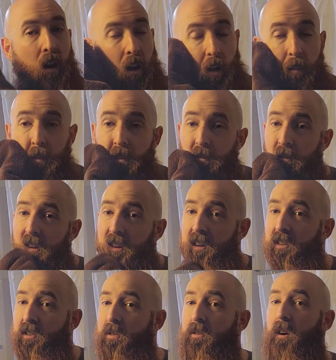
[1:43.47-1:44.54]
I don't really
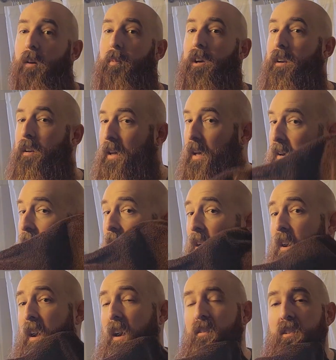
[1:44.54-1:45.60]
need to scrub in. You know,
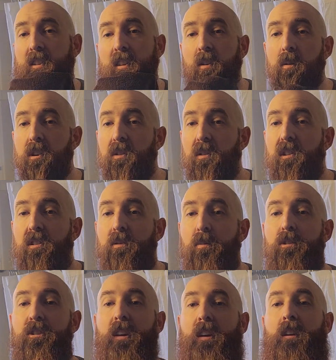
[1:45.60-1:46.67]
everything that we do in this
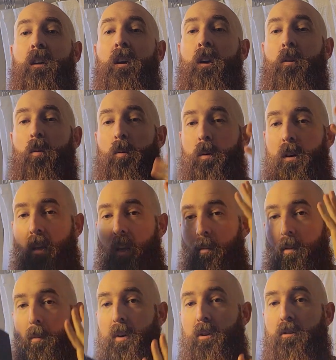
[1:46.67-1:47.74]
routine, we want to
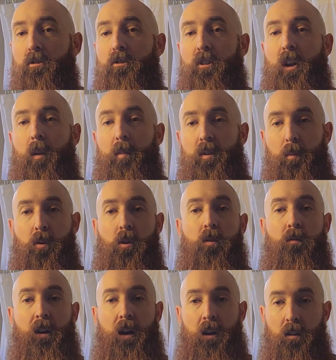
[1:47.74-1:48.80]
keep the beard shape, its
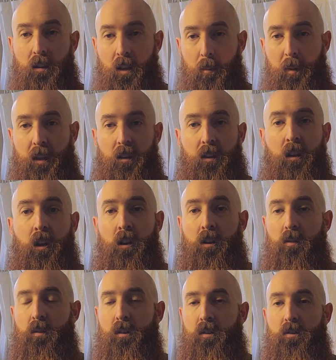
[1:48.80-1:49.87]
profile, keeping it
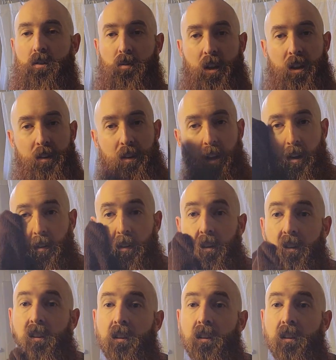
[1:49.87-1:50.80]
going straight down.